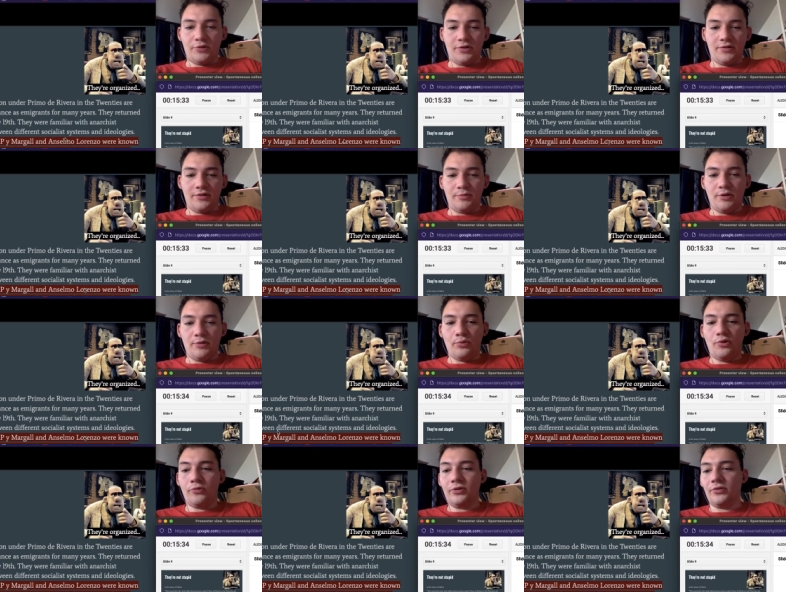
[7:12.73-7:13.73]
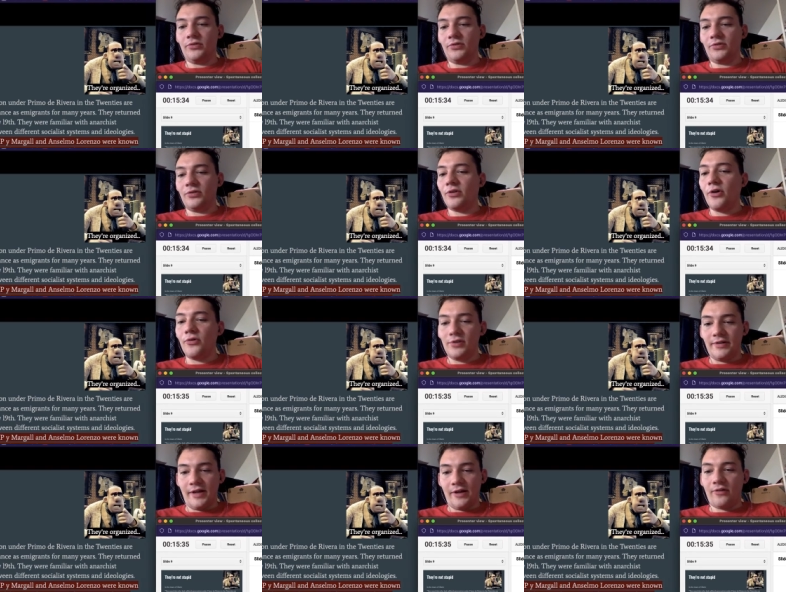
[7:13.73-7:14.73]
these people were known in the
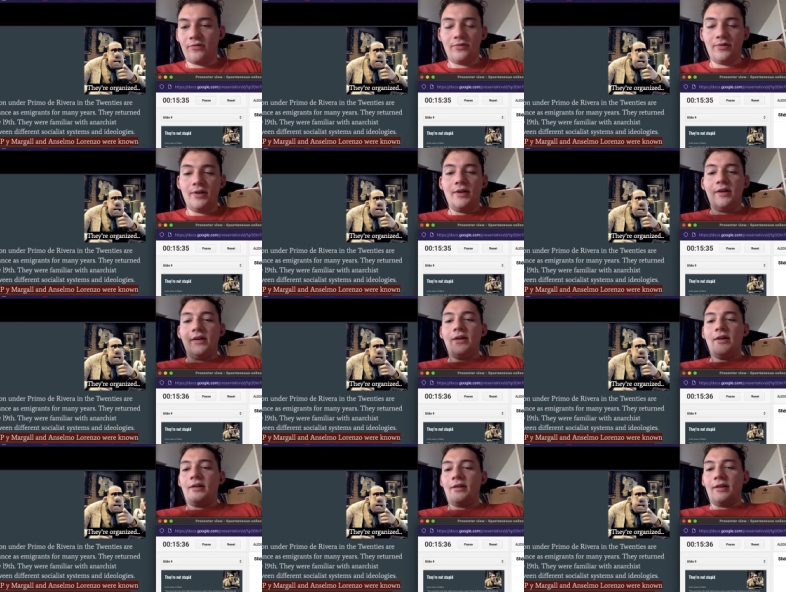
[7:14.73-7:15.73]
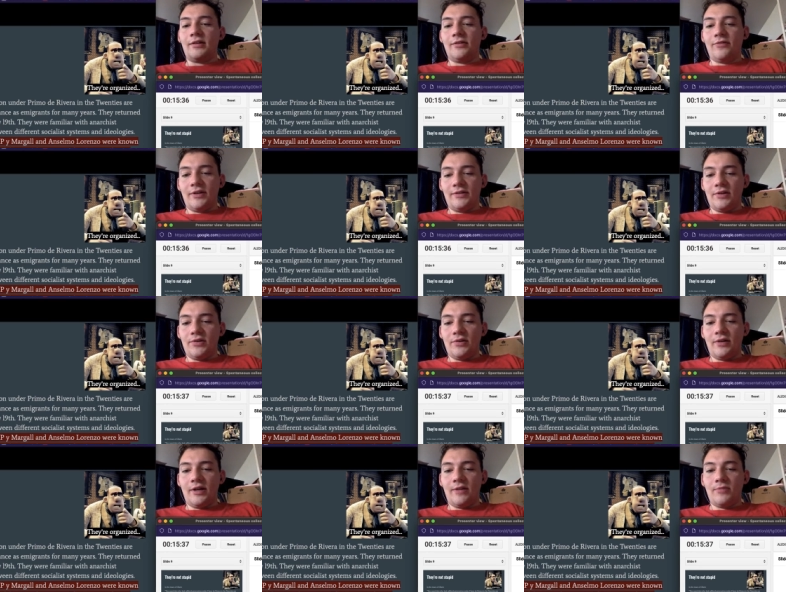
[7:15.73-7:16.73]
town. Collectivization
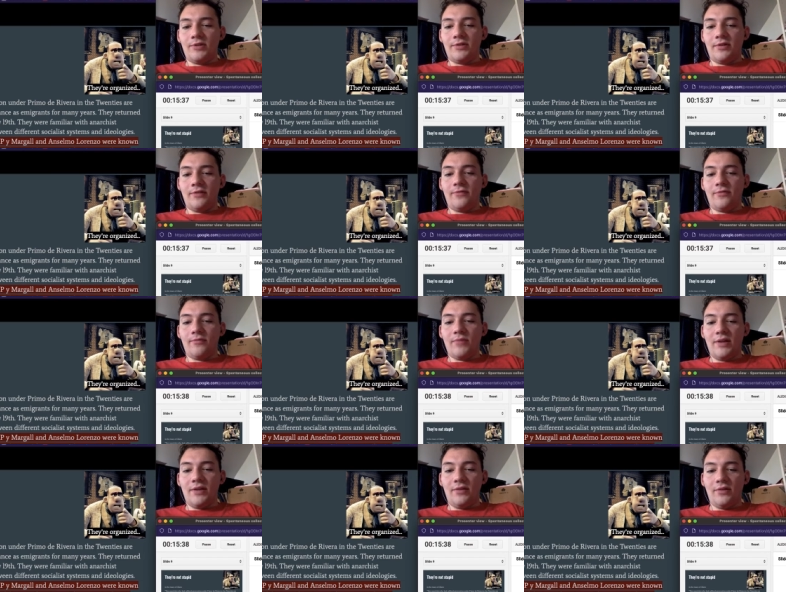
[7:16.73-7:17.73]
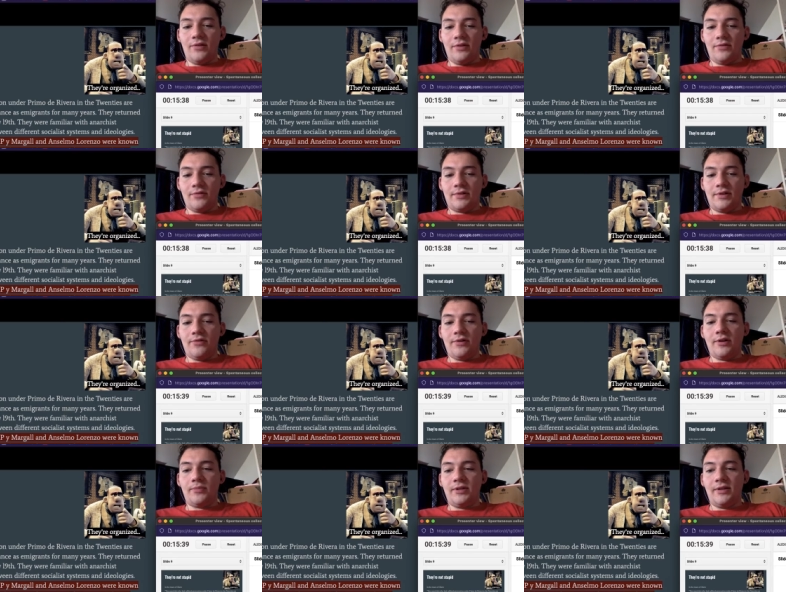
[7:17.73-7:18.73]
had been studied for many long years. Theory
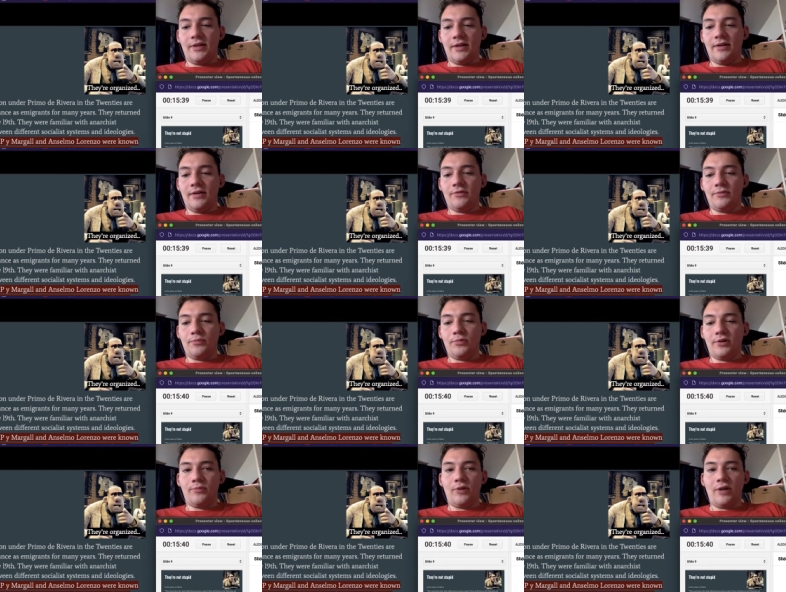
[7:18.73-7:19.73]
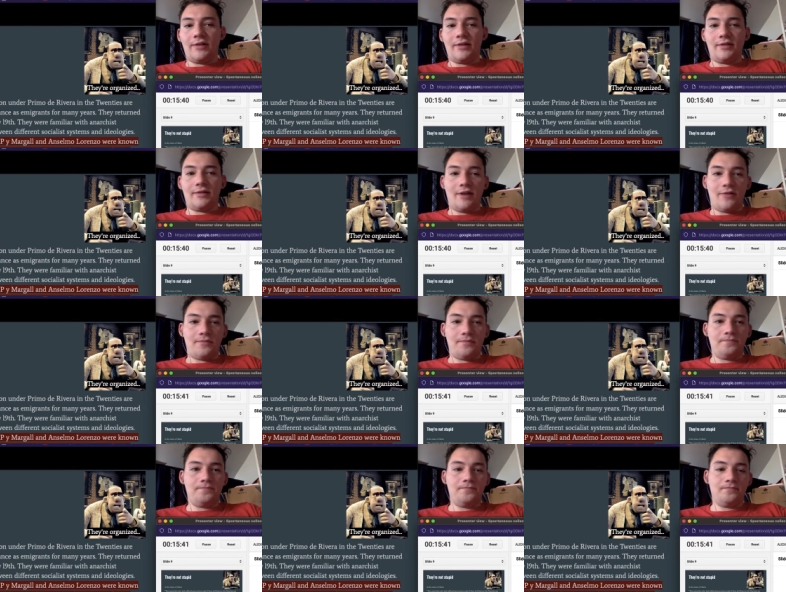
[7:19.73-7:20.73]
up to then, it was put into practice now.
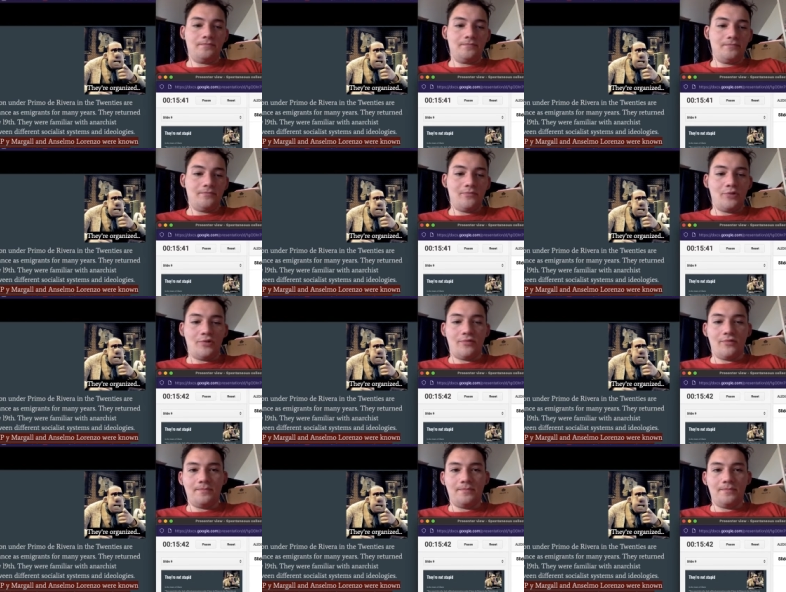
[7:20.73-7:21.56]
Pretty cool.